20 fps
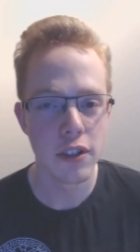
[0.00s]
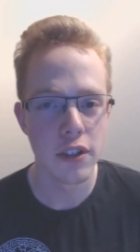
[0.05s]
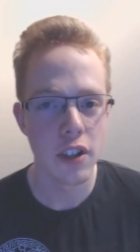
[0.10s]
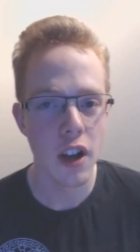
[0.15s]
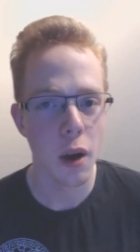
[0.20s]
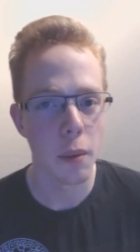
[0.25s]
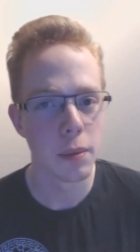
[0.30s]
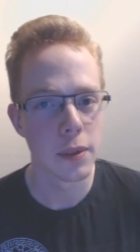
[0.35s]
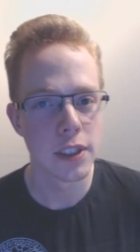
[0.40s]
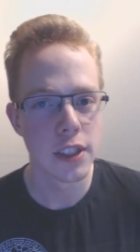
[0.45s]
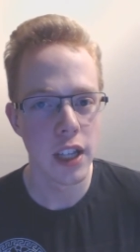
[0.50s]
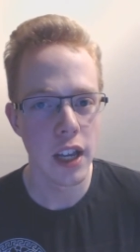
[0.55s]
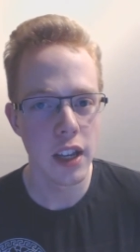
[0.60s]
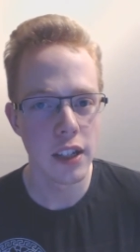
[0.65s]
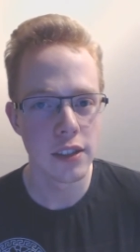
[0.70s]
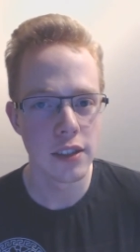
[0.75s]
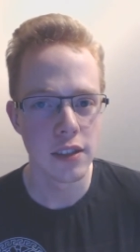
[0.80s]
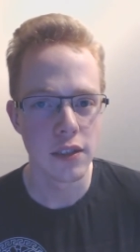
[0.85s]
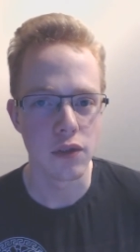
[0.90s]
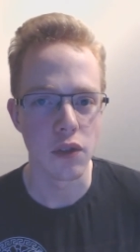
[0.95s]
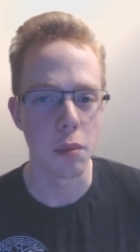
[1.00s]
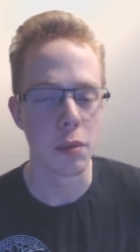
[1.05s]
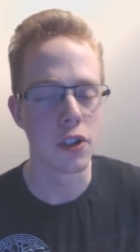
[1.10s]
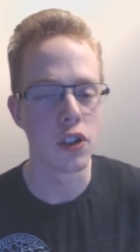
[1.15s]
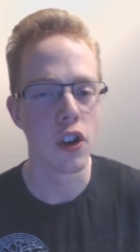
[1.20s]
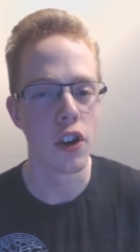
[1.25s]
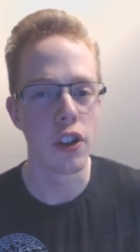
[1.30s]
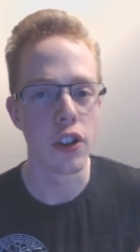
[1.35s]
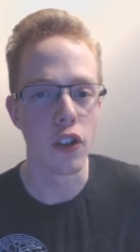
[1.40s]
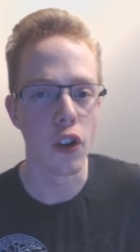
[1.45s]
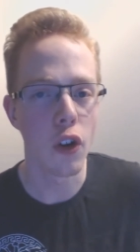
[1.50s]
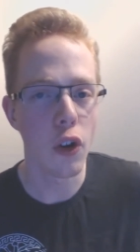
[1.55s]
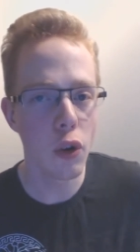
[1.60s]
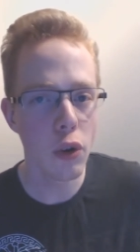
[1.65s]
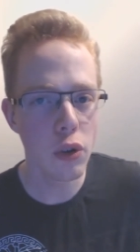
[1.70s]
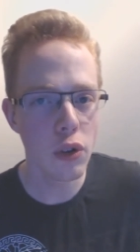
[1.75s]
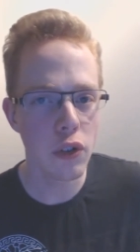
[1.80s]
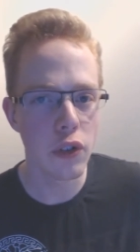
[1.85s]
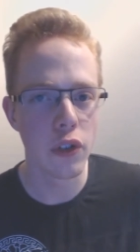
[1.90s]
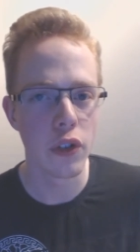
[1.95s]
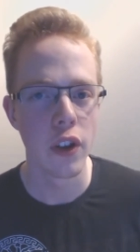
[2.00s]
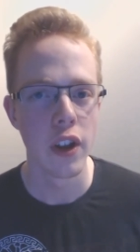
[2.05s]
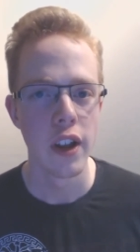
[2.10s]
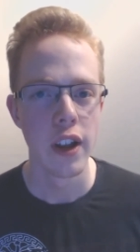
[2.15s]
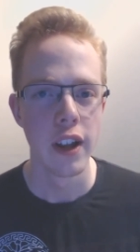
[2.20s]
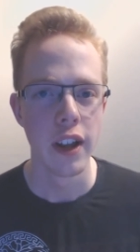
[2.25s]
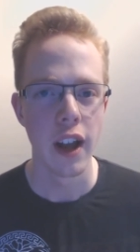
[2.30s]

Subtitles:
to stop Satan from returning to Earth,